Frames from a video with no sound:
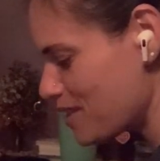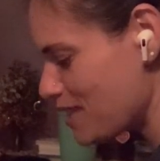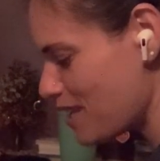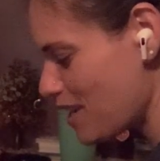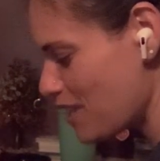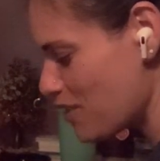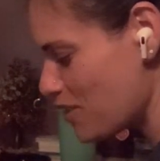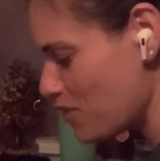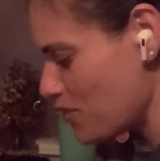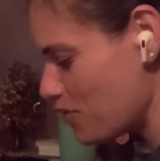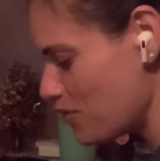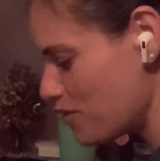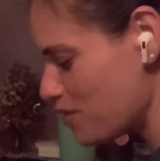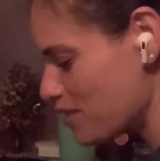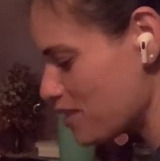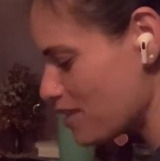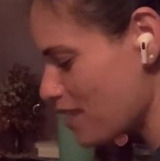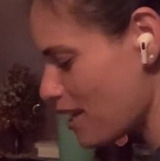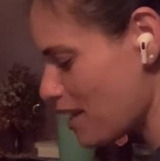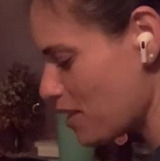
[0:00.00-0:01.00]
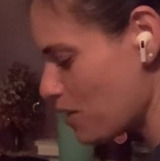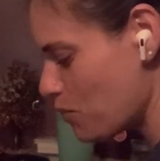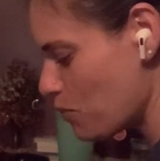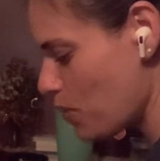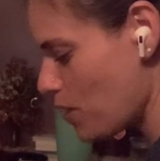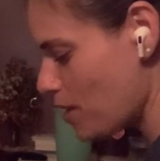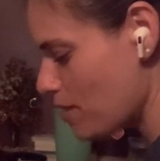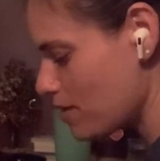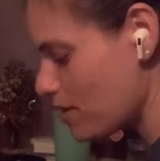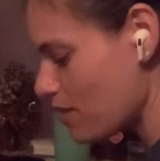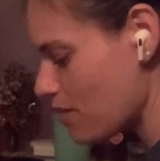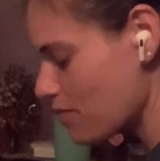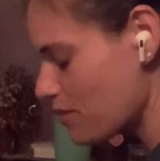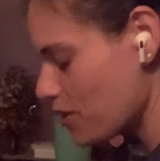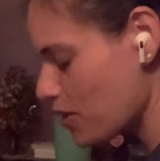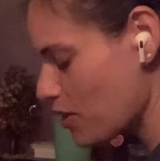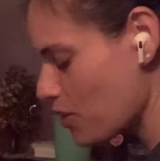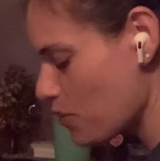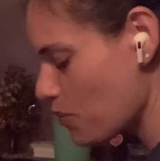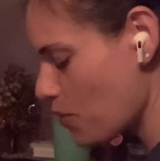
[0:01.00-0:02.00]
that you've decided where love
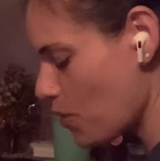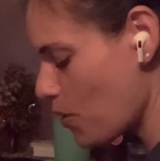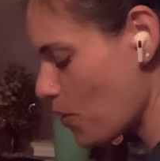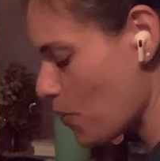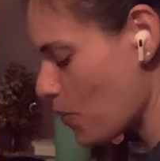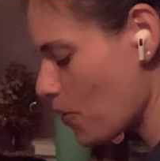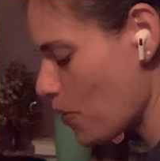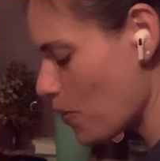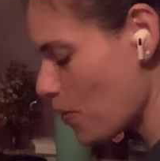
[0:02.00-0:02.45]
can grow.